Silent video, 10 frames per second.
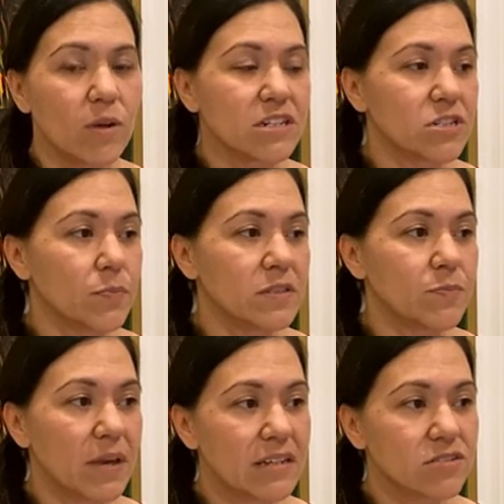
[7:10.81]
which is
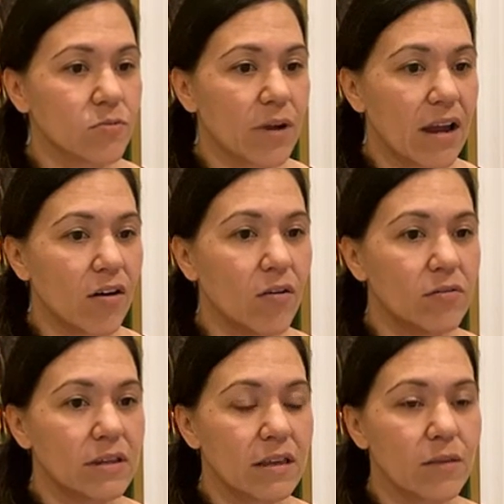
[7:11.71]
based around
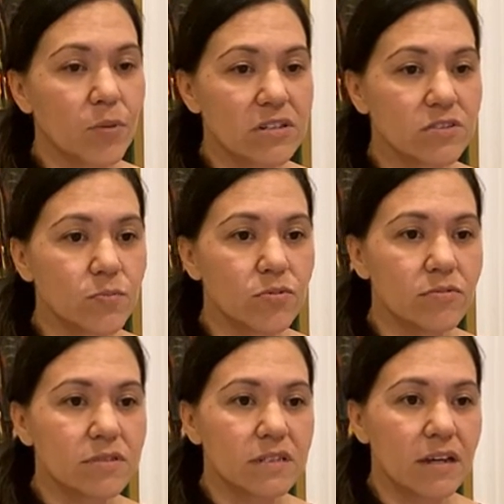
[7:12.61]
the
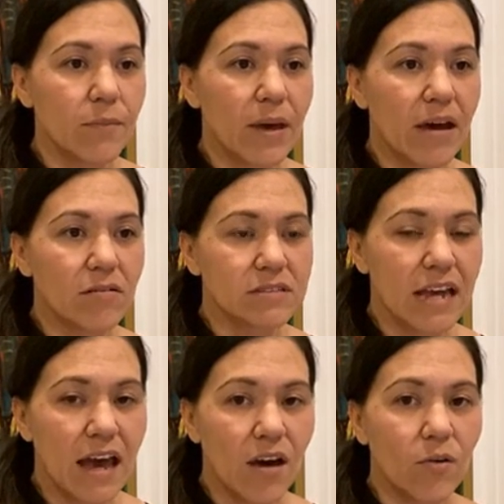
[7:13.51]
principles about
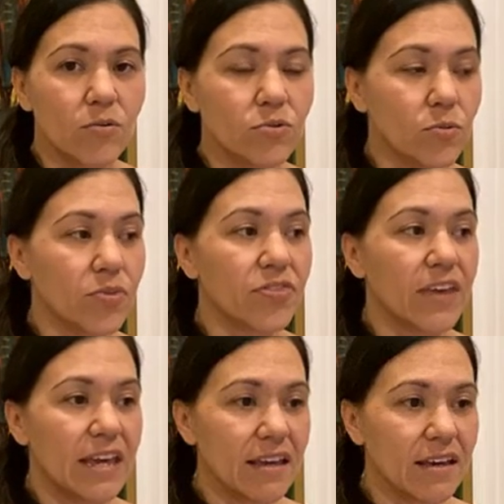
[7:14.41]
how you
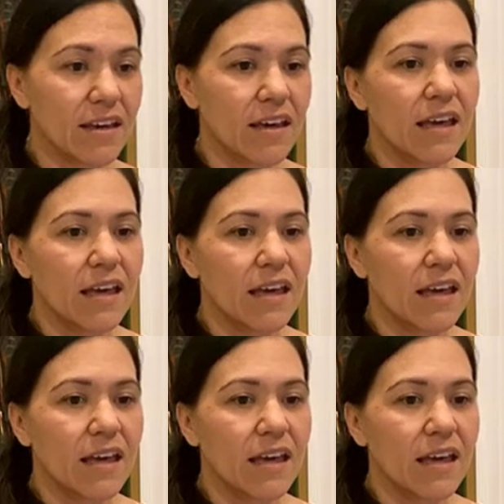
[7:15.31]
think